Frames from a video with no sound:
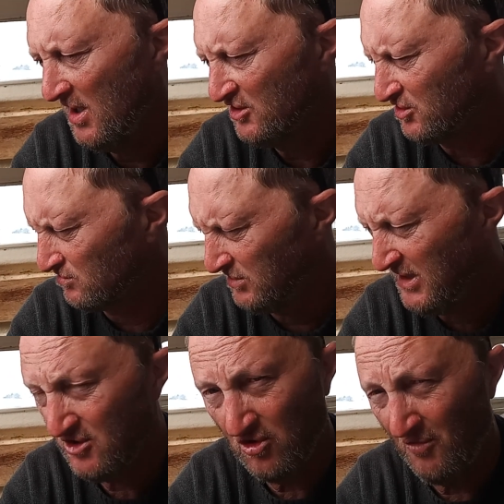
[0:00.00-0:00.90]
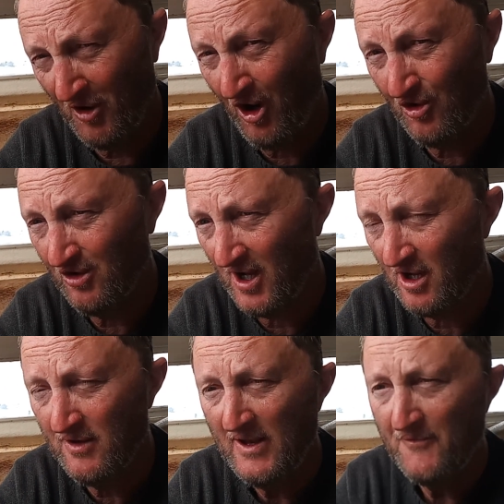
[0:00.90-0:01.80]
It's a really cool boat. Like,
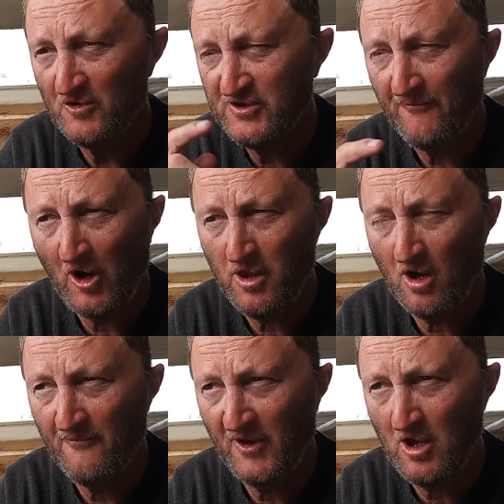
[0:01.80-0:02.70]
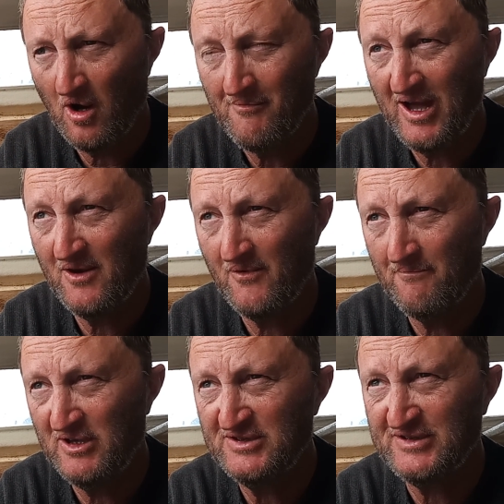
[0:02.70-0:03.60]
there was a video I made of
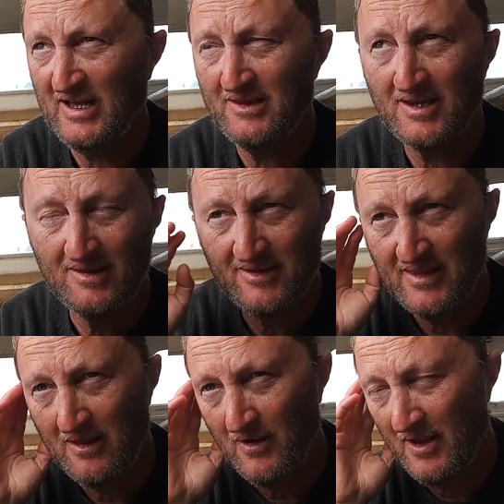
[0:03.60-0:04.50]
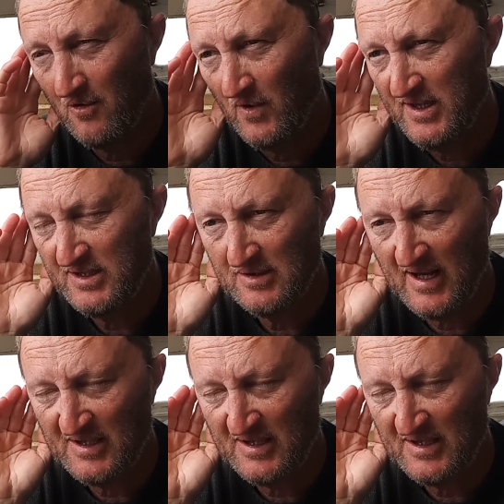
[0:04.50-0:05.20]
me sailing it the other week,